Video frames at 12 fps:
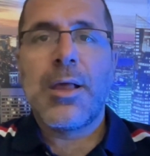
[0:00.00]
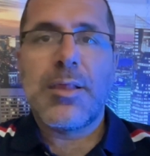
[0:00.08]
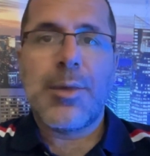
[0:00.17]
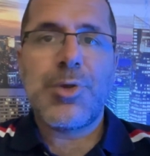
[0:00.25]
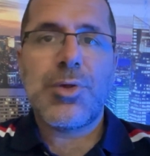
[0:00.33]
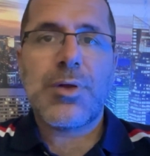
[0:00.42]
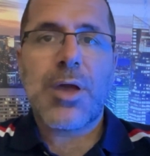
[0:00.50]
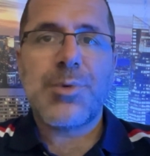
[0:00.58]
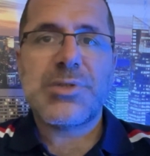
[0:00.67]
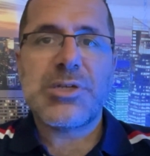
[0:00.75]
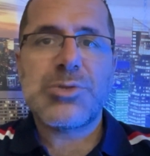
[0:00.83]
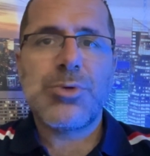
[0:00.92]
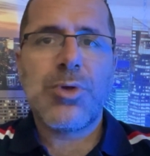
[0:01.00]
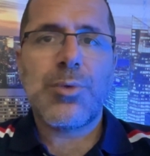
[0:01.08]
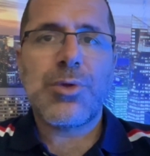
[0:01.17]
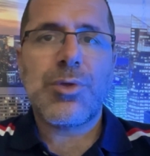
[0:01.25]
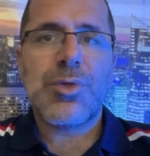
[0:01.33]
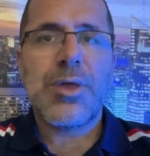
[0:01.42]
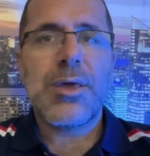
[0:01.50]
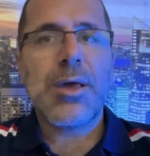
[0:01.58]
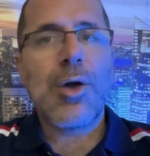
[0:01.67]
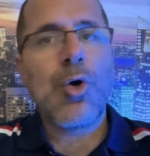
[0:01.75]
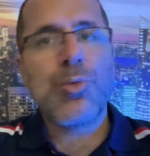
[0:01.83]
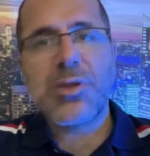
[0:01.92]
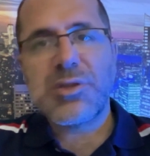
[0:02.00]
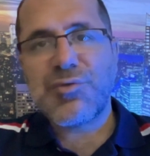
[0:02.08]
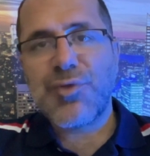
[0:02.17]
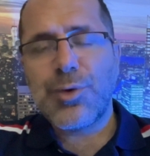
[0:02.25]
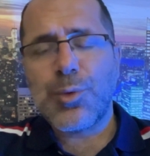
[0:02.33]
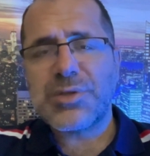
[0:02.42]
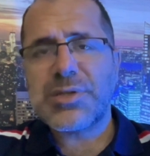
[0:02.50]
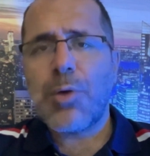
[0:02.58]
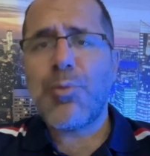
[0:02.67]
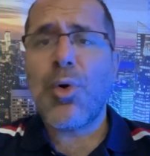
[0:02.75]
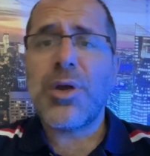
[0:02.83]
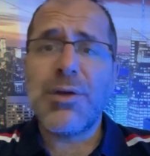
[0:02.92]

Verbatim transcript: Let me know in the comment section below what you think. I hope that this video was helpful.